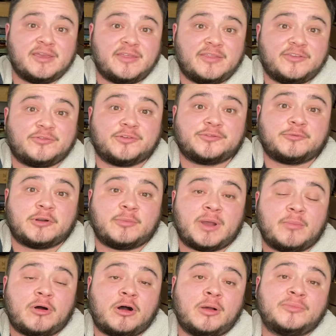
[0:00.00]
This was one of my
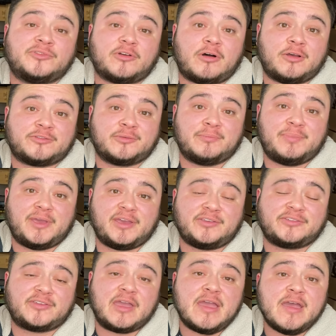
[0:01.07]
mom's awesome
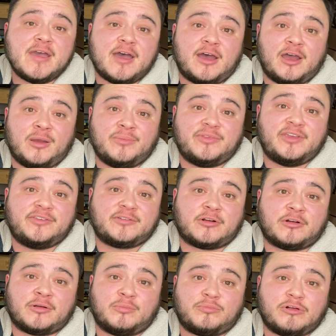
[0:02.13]
picks. These
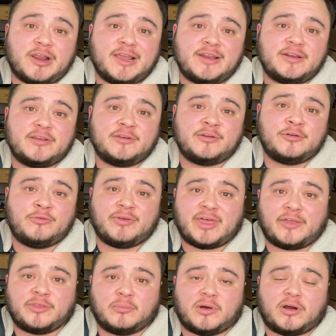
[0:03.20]
are brand new
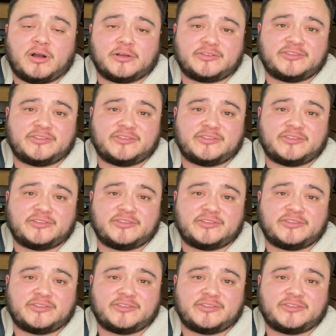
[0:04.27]
without the box,